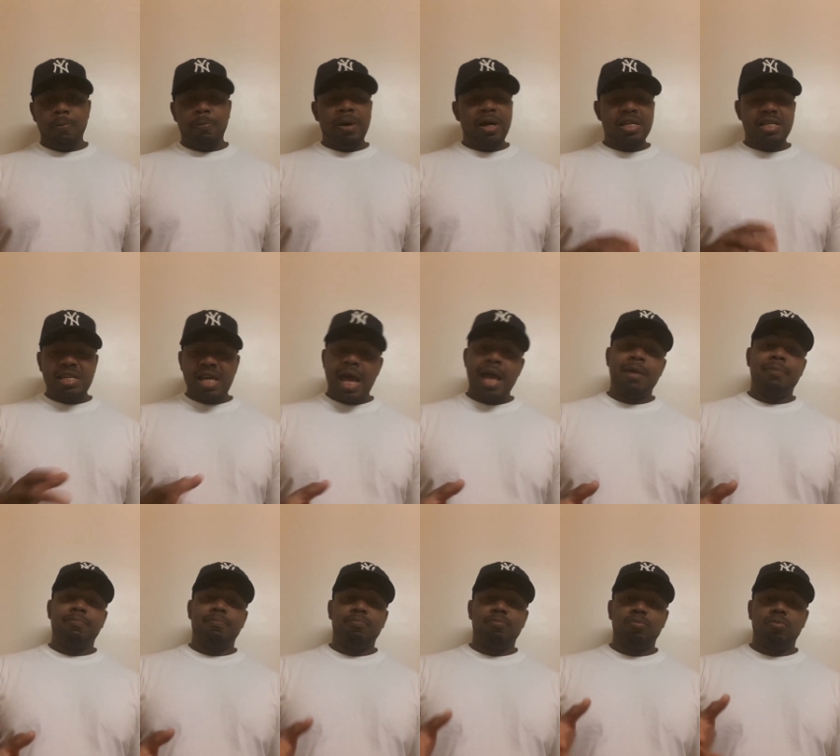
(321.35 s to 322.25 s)
But
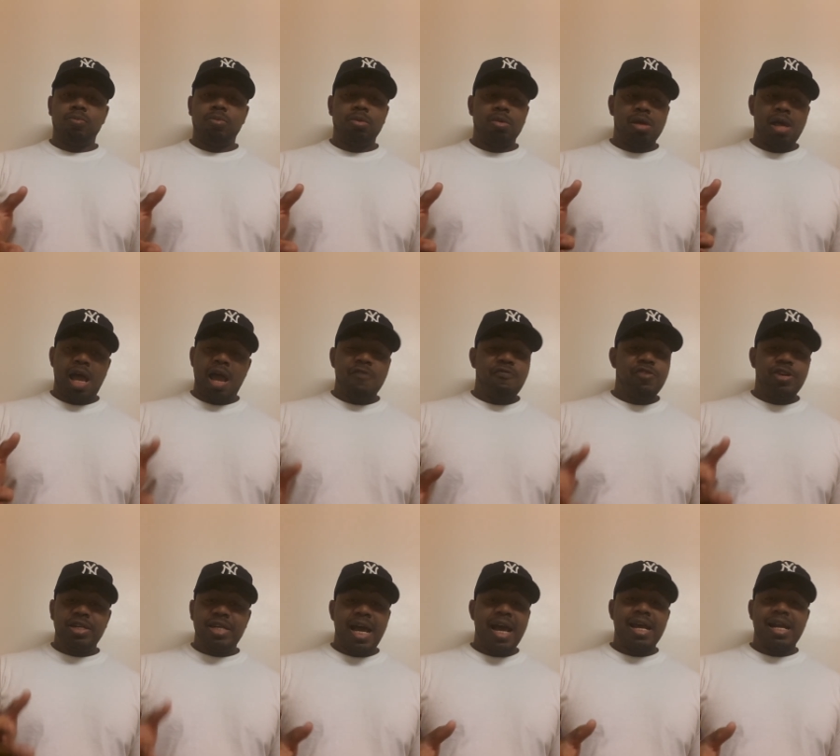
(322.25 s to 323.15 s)
yet,
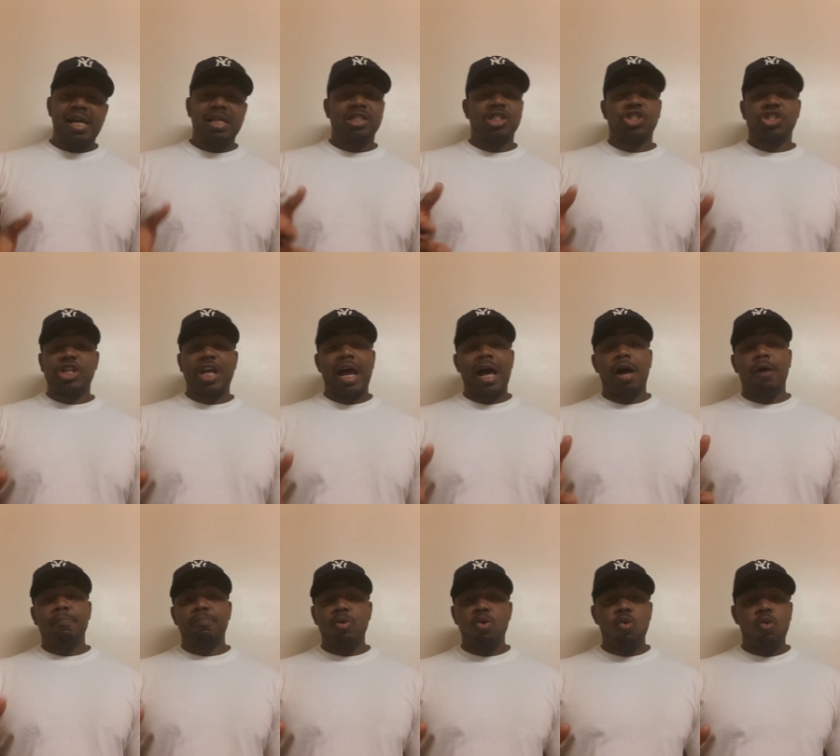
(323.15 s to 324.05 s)
every day there's a
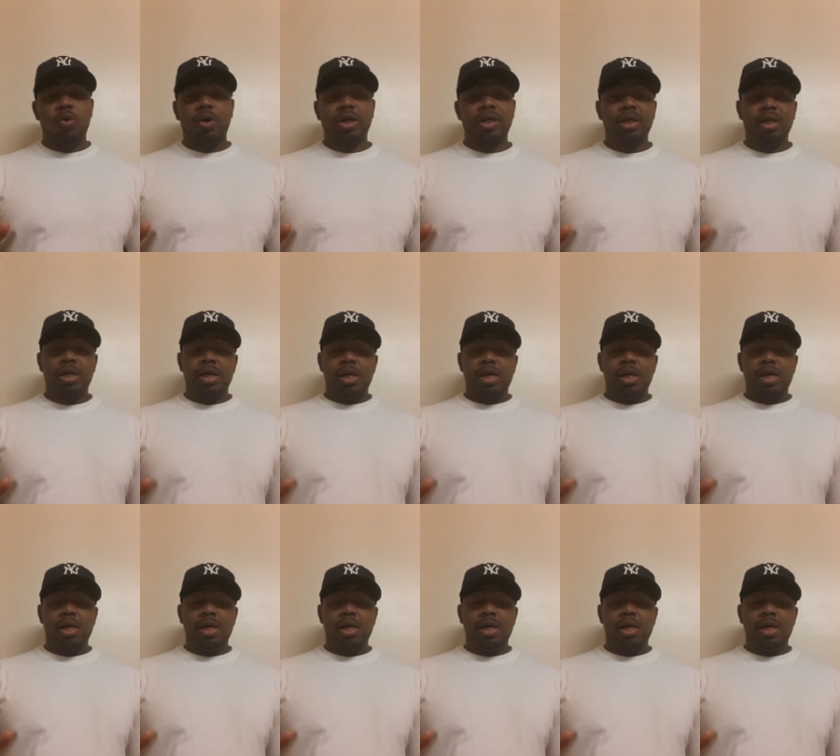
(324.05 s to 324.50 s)
child born